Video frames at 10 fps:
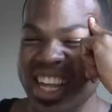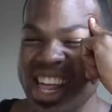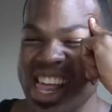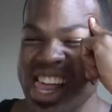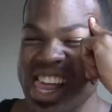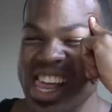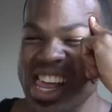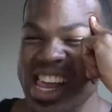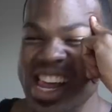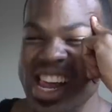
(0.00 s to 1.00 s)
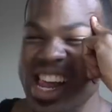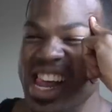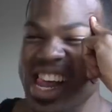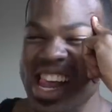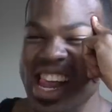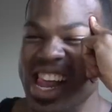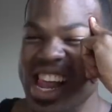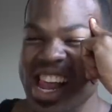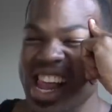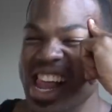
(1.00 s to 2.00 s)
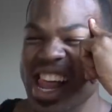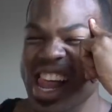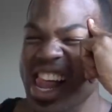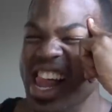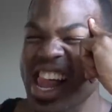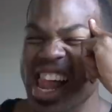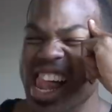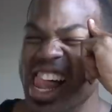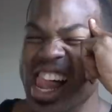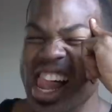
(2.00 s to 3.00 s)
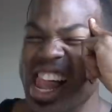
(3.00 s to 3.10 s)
You know, you, you, you, yeah, I, I really got my. I, I'm not. I...